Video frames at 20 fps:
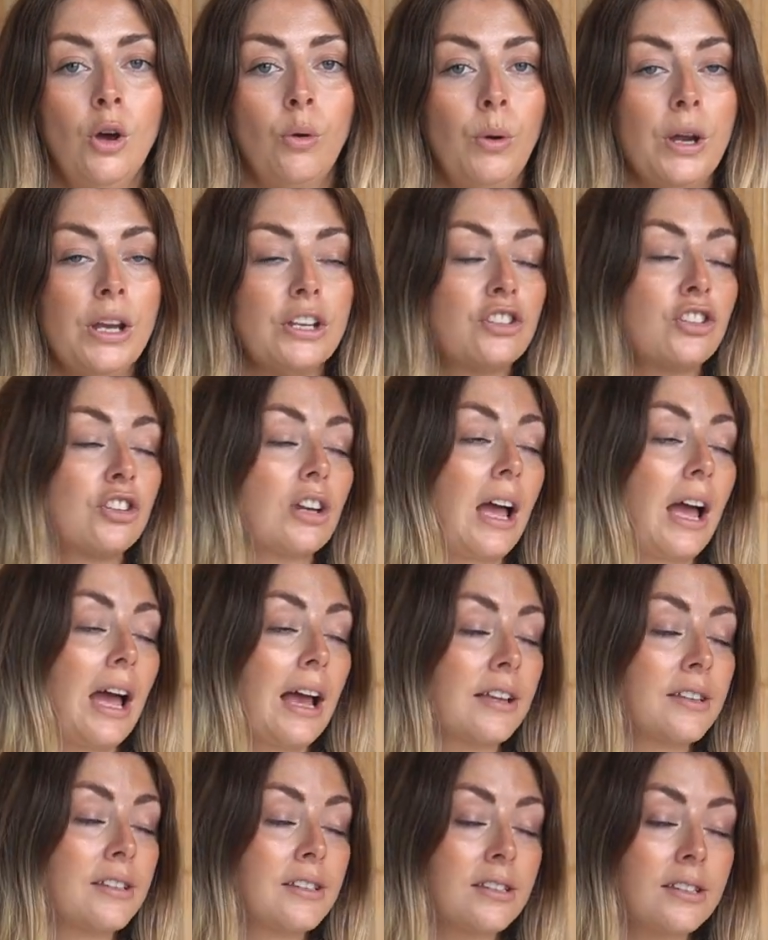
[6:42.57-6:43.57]
which,
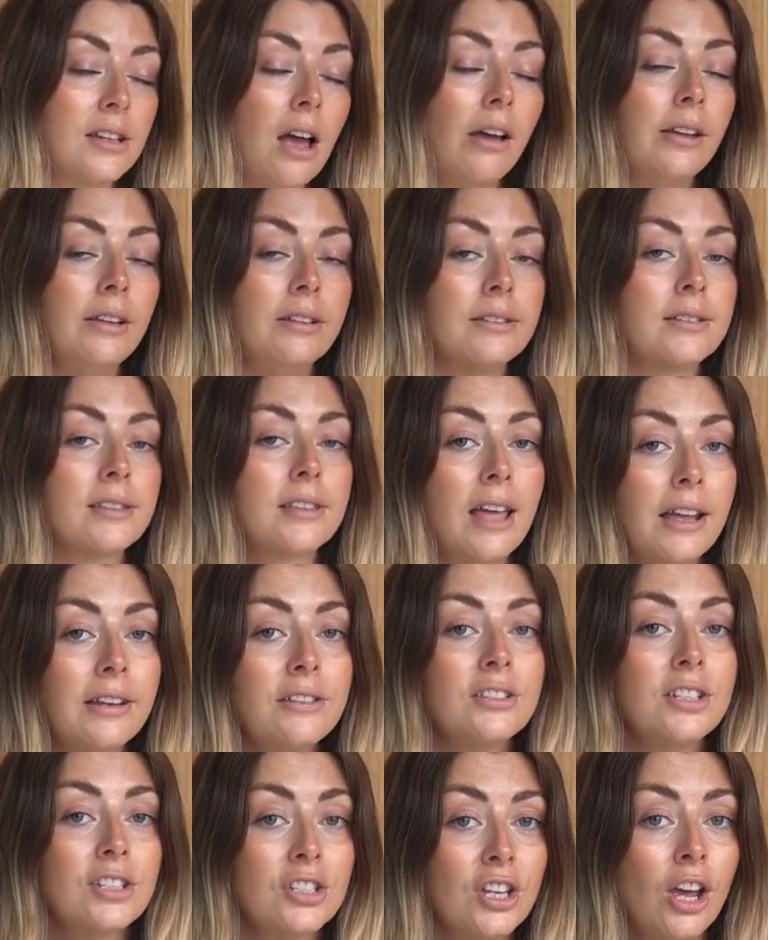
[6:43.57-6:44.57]
as science
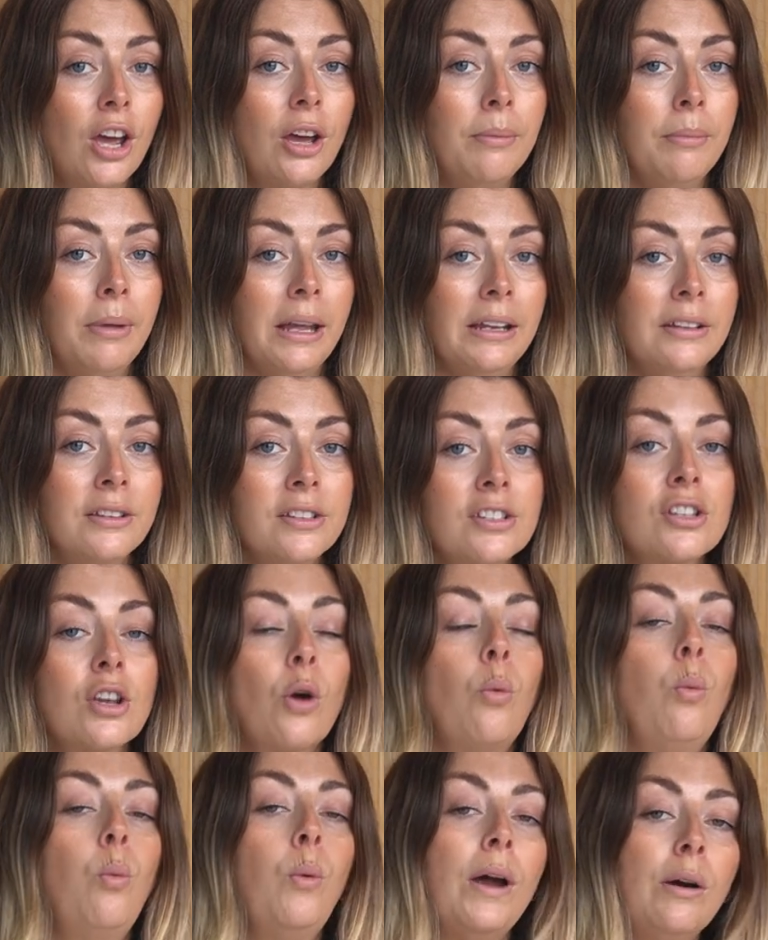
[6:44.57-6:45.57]
then determines,
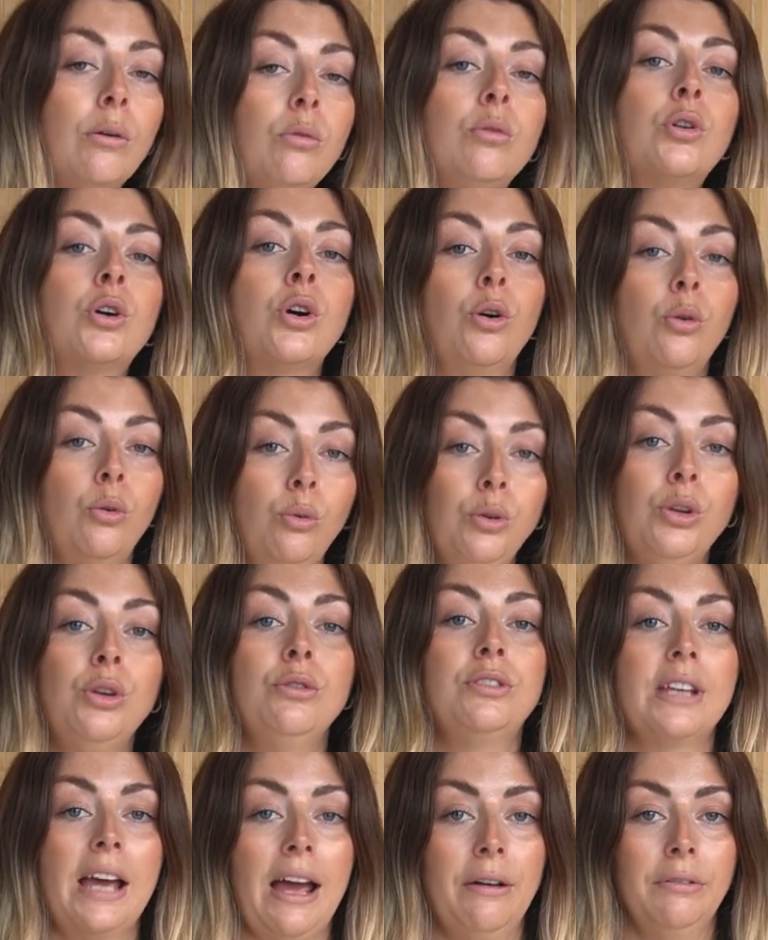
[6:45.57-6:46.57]
will cool
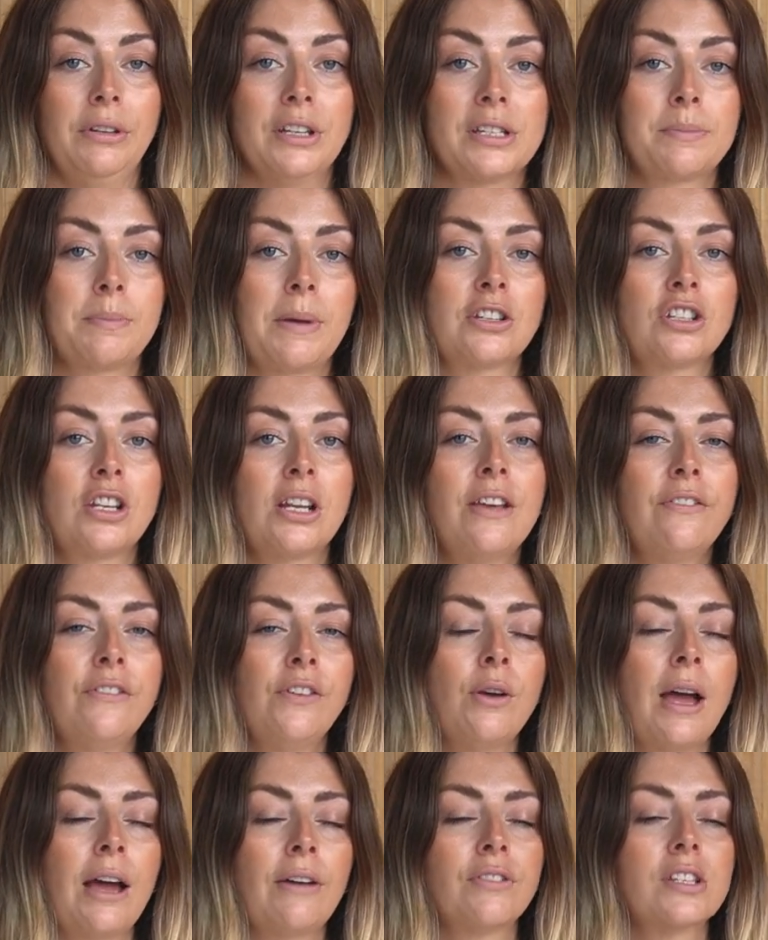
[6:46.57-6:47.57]
you down, especially if
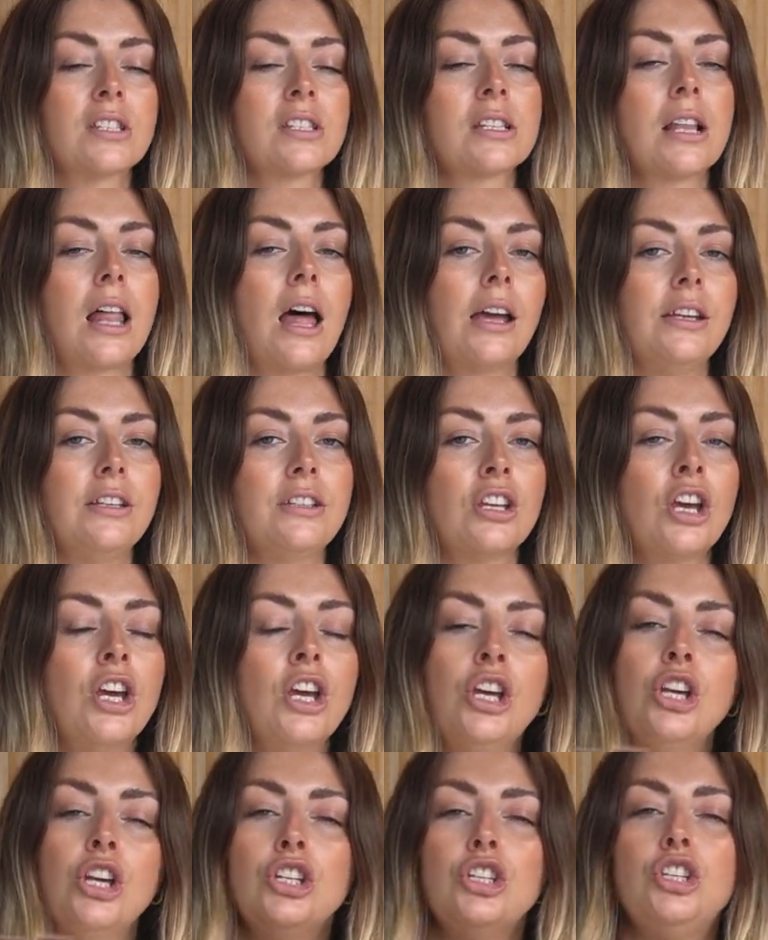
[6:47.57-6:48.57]
you have a slight
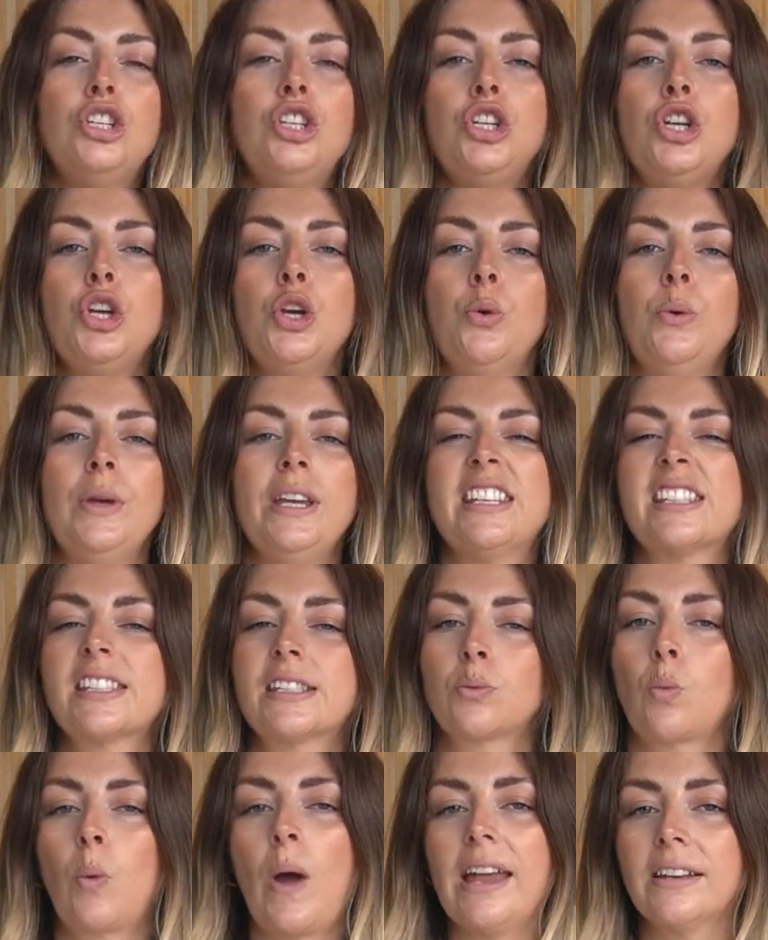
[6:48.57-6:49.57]
dewy
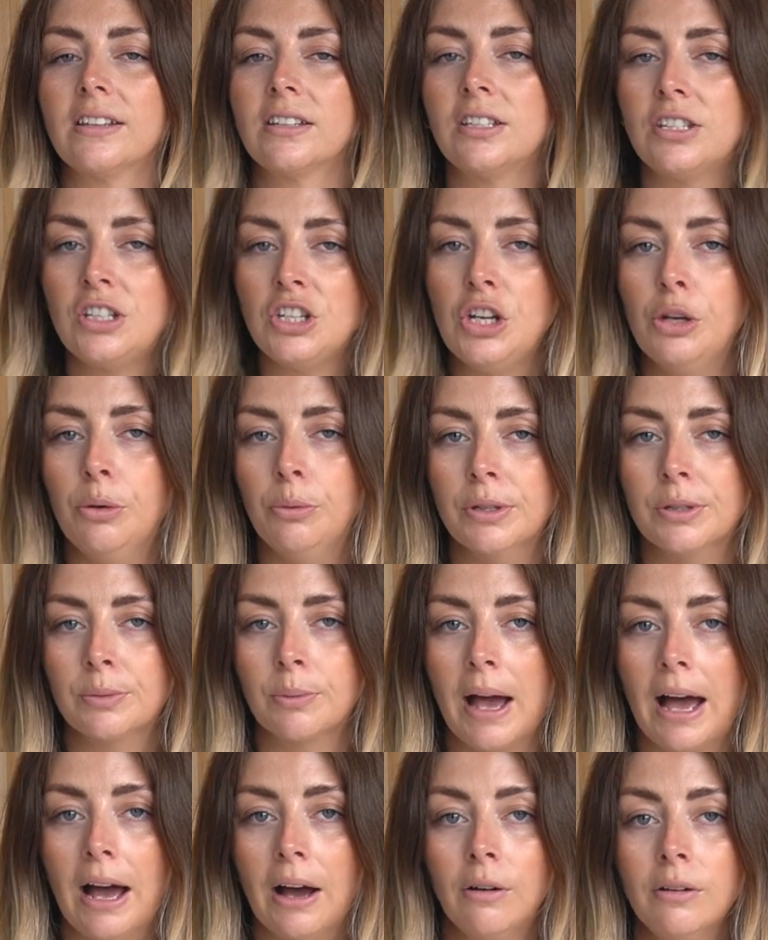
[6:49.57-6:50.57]
sweat to you as
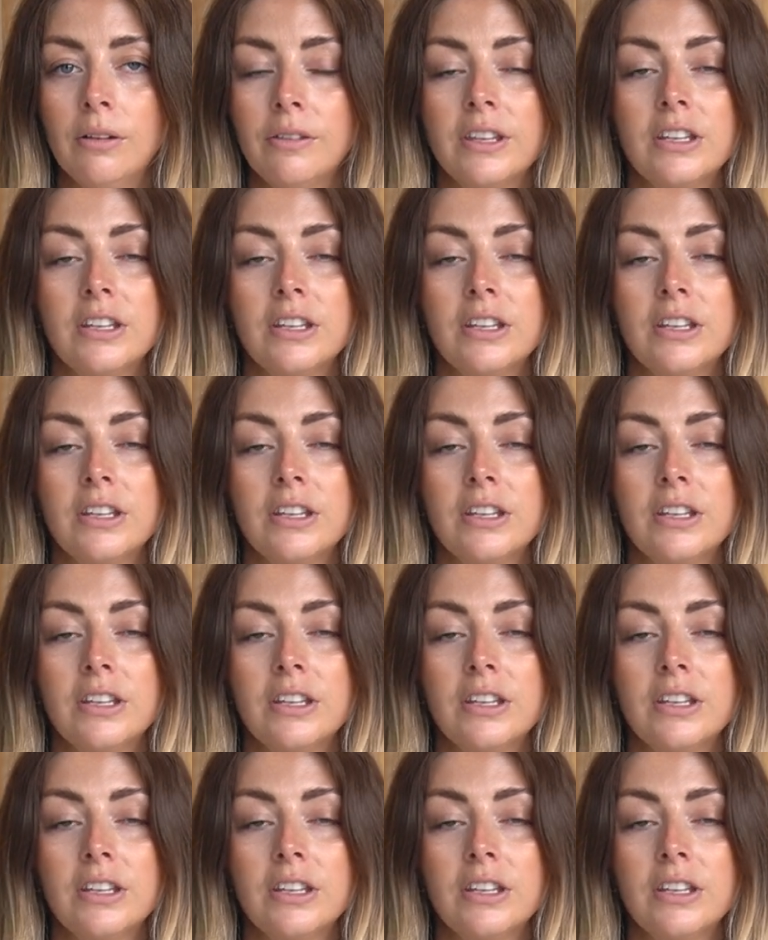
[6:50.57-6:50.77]
well.